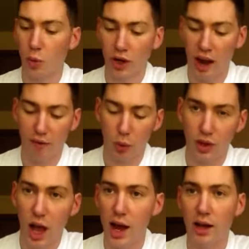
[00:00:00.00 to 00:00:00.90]
We're going to have to
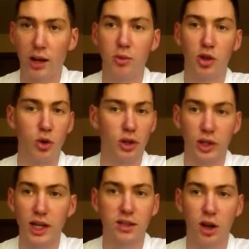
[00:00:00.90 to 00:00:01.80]
rely on him to at
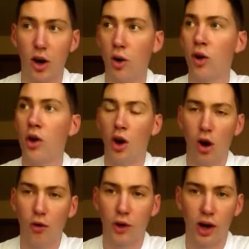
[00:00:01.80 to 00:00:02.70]
least go
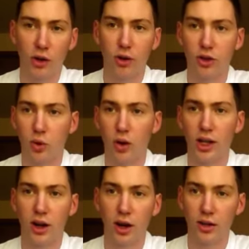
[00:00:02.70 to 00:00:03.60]
over 120
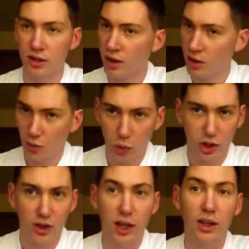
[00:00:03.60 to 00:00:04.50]
yards,
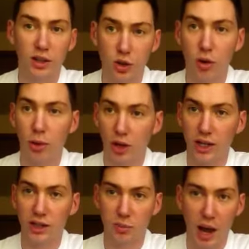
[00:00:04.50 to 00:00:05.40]
which I think is doable
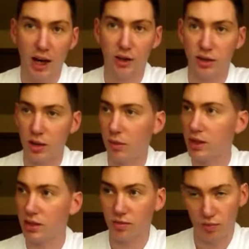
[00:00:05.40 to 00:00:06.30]
against this Packers team,
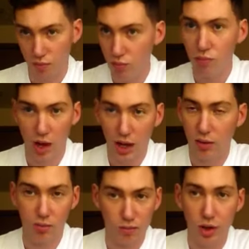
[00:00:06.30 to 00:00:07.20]
because
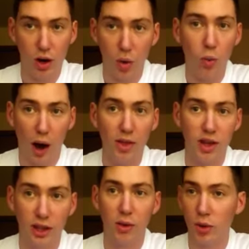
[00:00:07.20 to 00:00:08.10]
they, you know, I
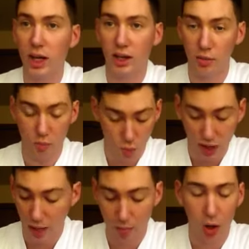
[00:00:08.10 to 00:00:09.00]
think that we
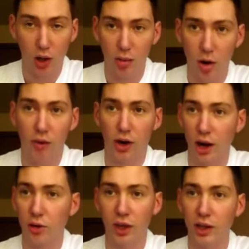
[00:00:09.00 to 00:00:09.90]
can bowl him over. I
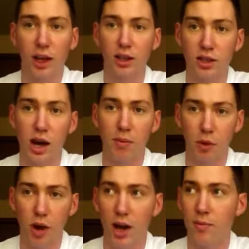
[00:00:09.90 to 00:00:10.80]
don't think they can stop the
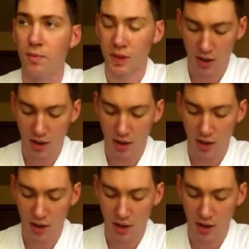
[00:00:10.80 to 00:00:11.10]
run.